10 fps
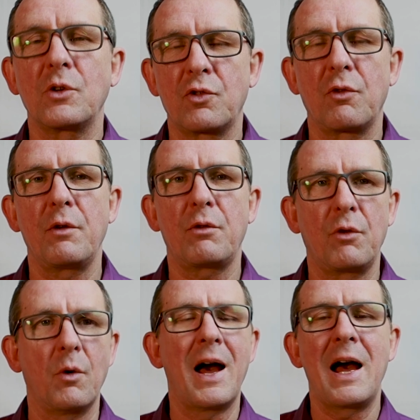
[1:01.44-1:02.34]
truth
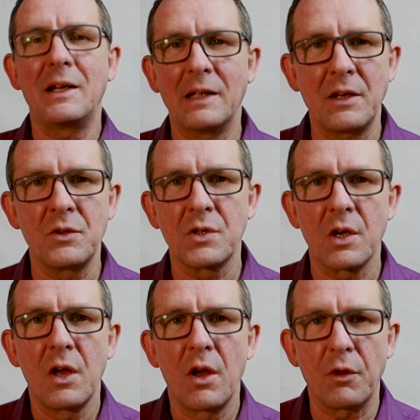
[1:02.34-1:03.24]
through our lens
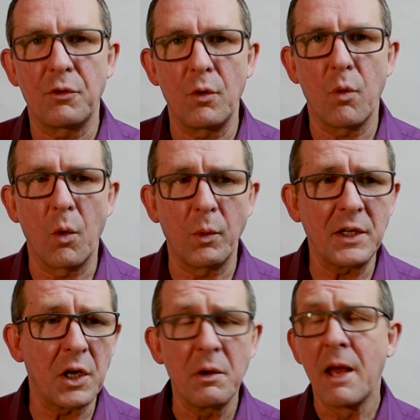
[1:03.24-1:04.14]
and through what
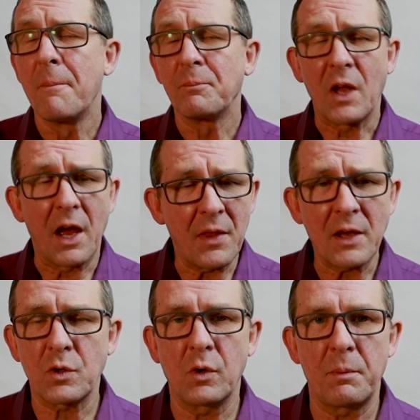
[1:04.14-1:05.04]
we do. And
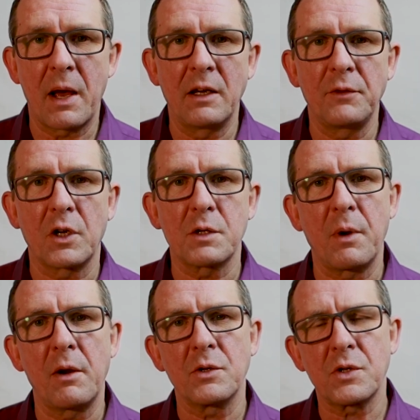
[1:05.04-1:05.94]
that's all about lived
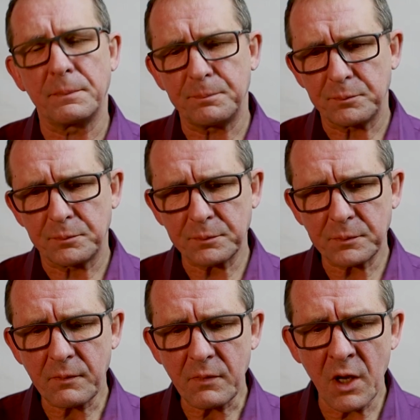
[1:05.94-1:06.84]
experience
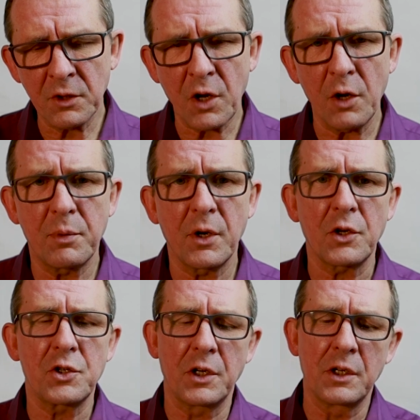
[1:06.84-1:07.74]
and
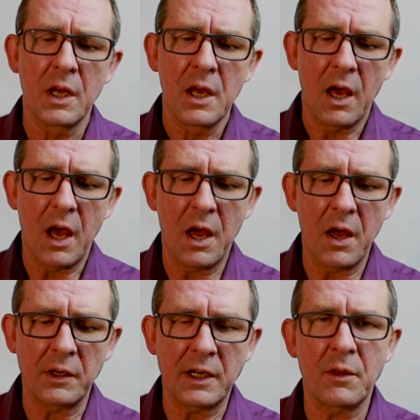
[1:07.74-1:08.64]
co-production
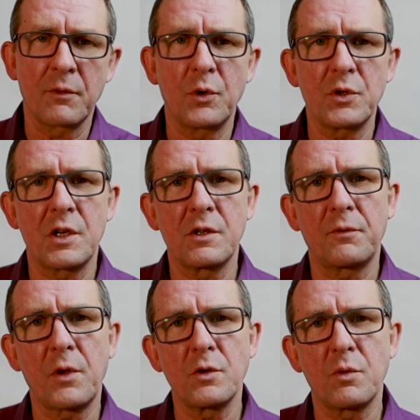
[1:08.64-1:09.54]
and getting the voices
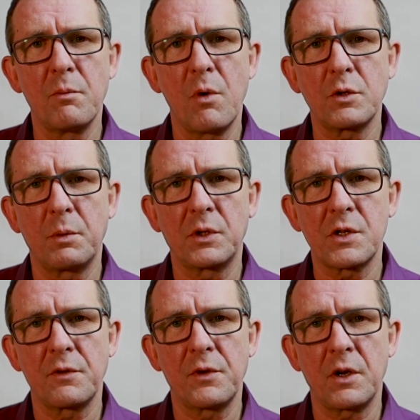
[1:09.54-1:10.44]
of those with multiple
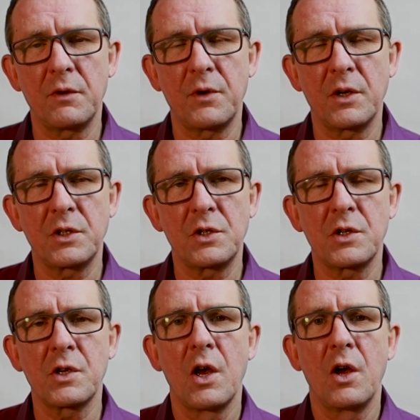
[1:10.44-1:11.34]

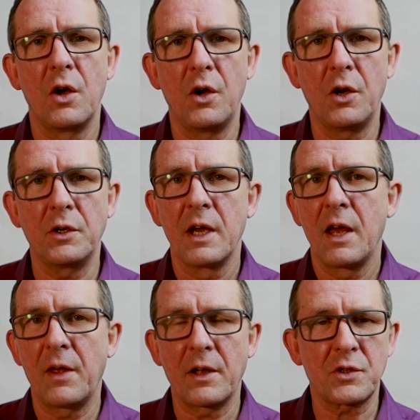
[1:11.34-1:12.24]
disadvantages heard.
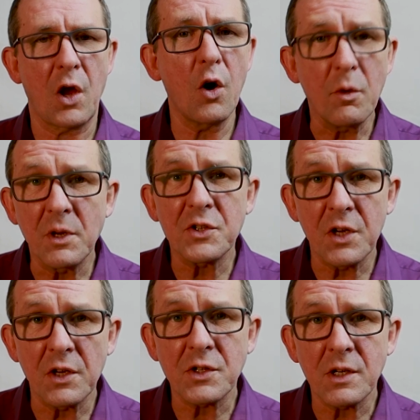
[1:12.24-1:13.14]
That's
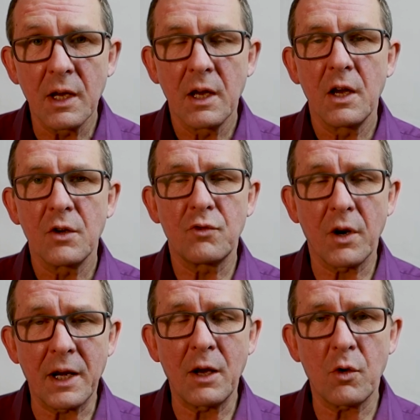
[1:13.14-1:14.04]
homelessness,
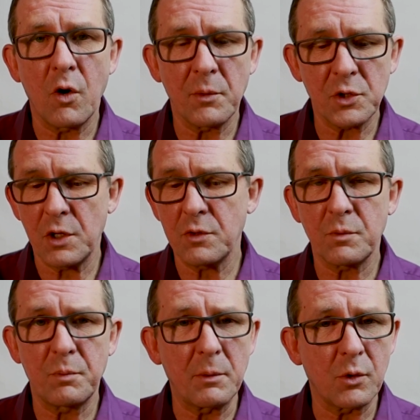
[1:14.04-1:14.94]
drug and alcohol issues,
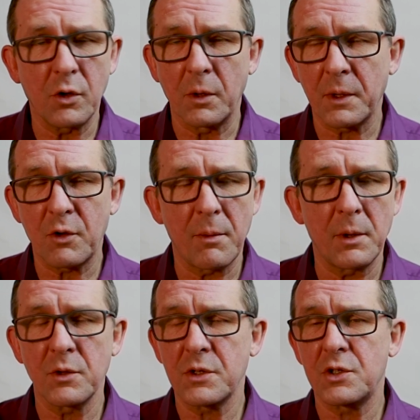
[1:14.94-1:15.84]
people caught up with
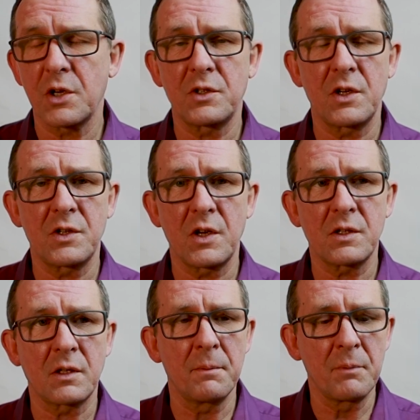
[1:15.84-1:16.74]
criminal justice
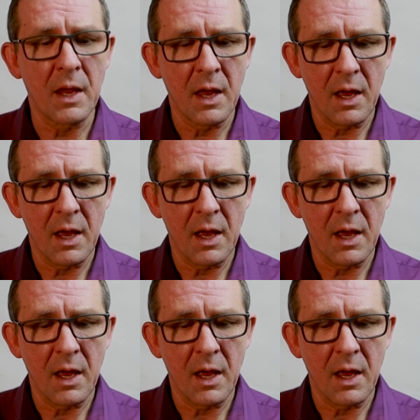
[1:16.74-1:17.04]
system,